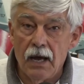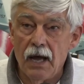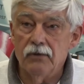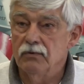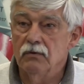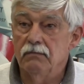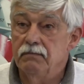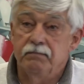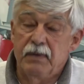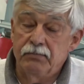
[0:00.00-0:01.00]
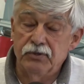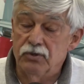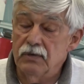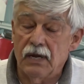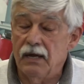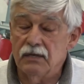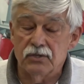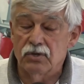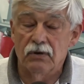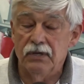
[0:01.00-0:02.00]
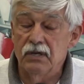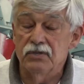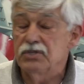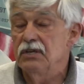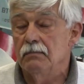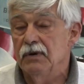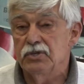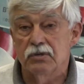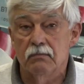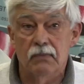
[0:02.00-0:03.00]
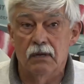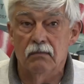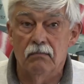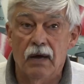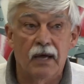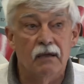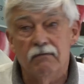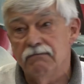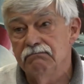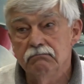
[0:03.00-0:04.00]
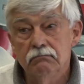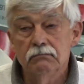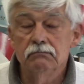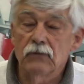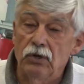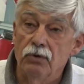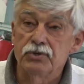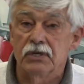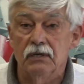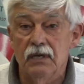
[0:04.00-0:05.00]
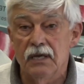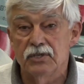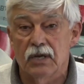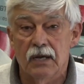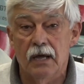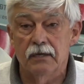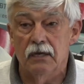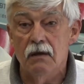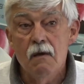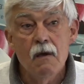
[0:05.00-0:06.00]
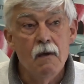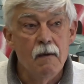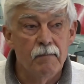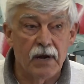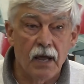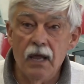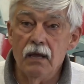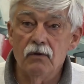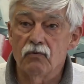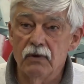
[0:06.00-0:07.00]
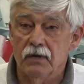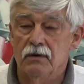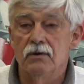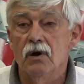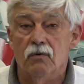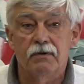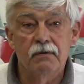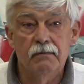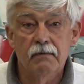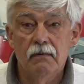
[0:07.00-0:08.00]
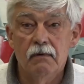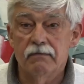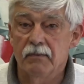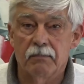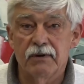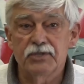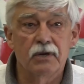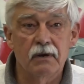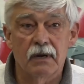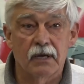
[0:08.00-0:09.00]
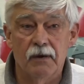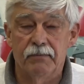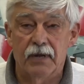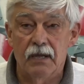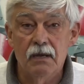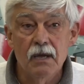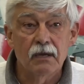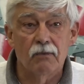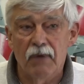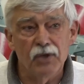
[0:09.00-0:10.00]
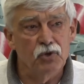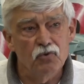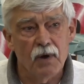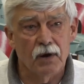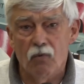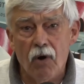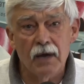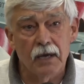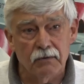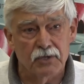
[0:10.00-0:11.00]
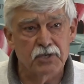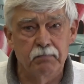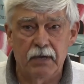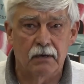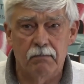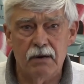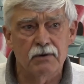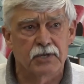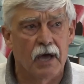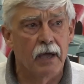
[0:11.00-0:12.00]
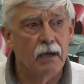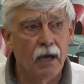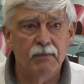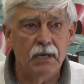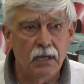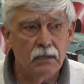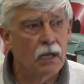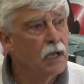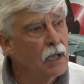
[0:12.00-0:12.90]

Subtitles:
I don't know if people do it. I certainly didn't see it much in my closing days at Lockheed. But a handwritten note from the president of the company can make you want to walk out and spit in a bear's eye. I mean,